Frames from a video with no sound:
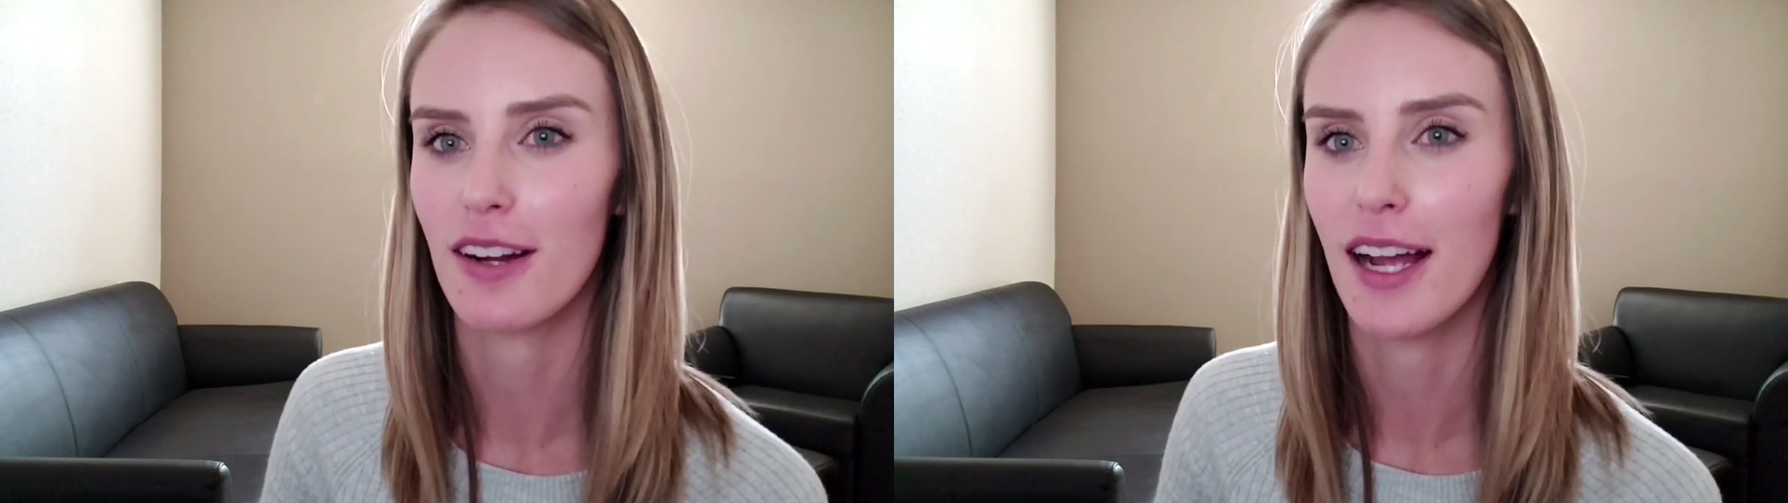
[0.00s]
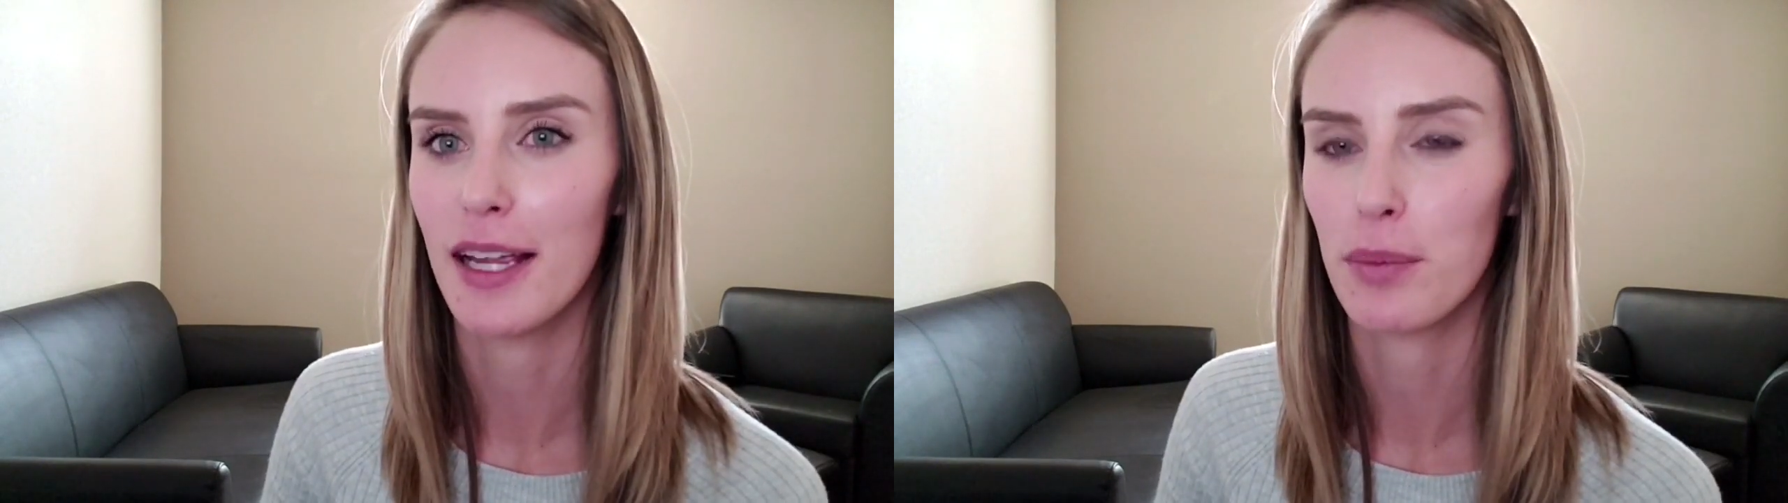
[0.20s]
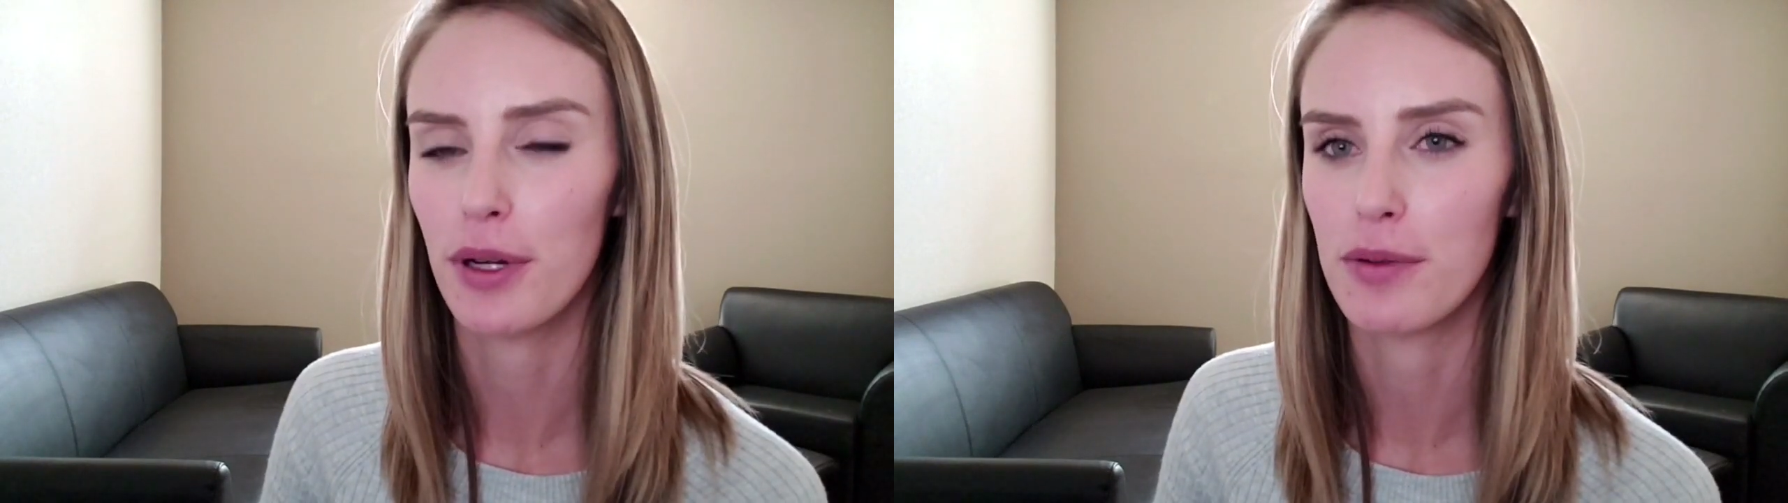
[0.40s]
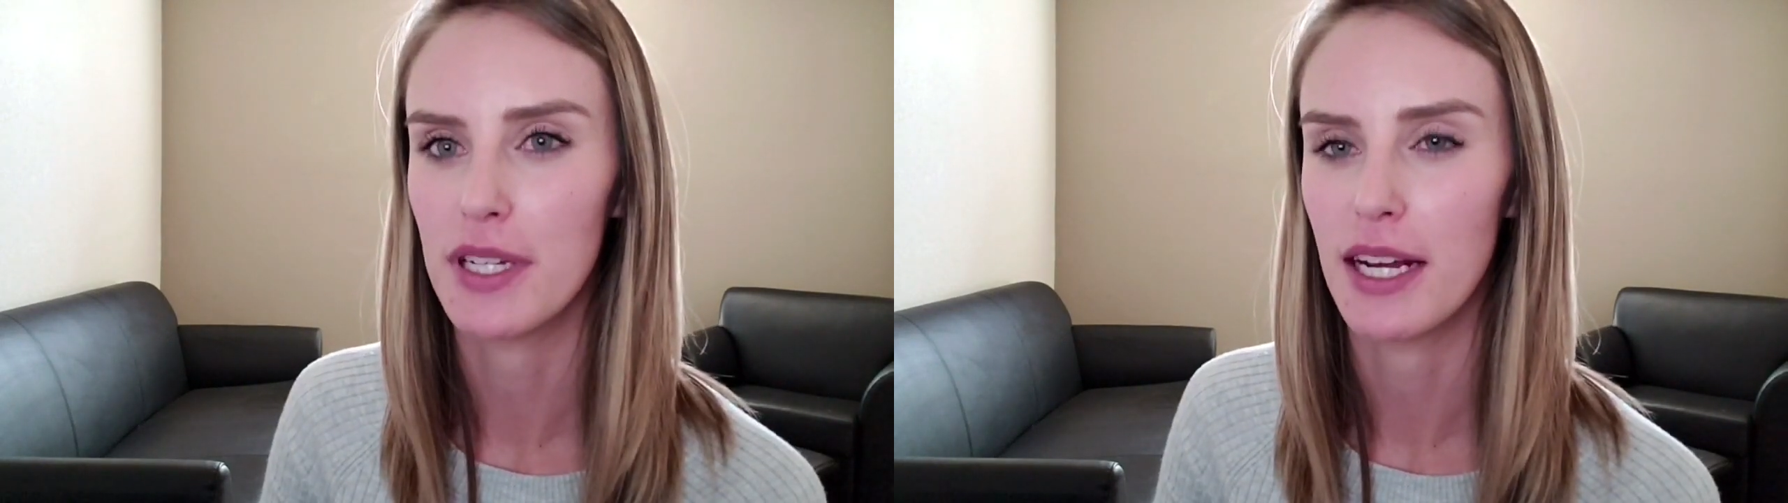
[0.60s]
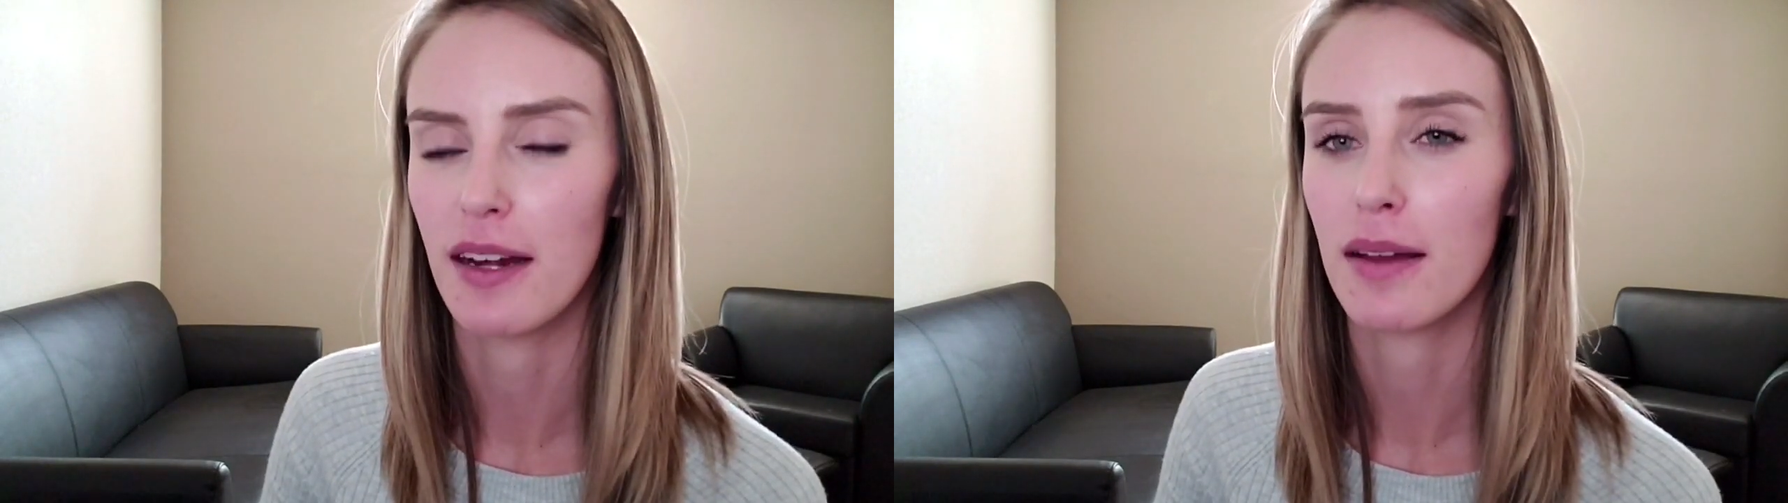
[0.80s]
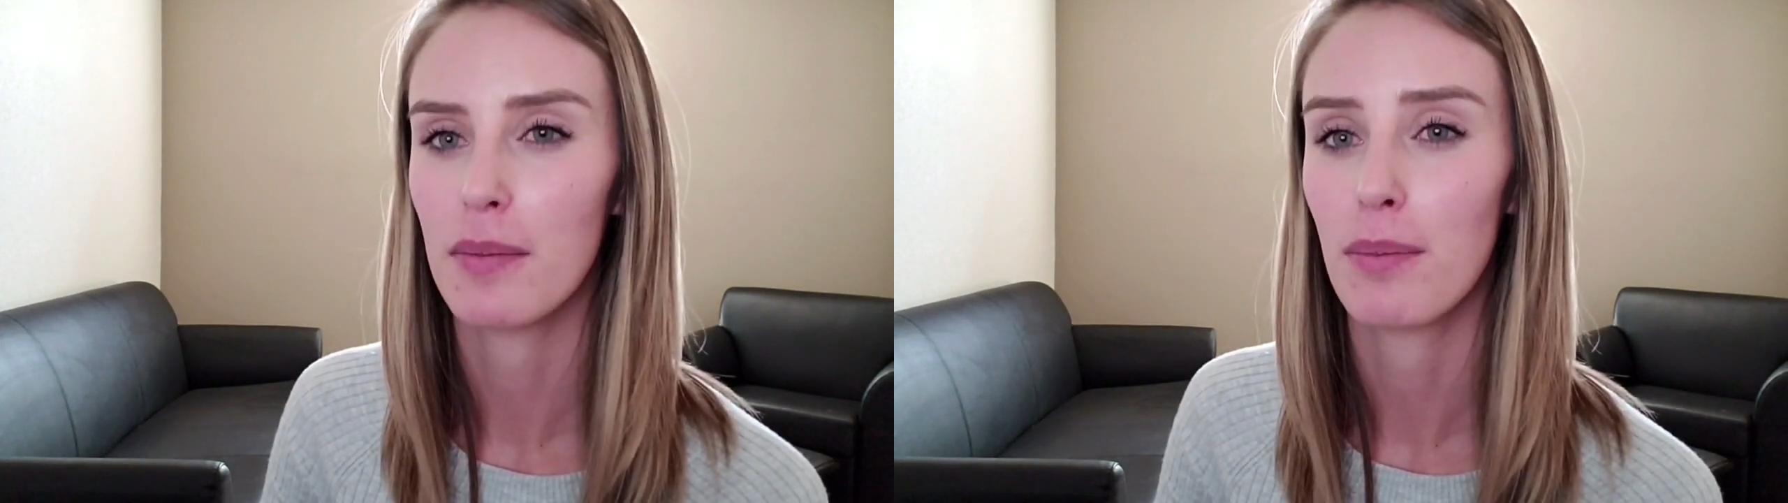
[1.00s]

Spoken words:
are high in protein,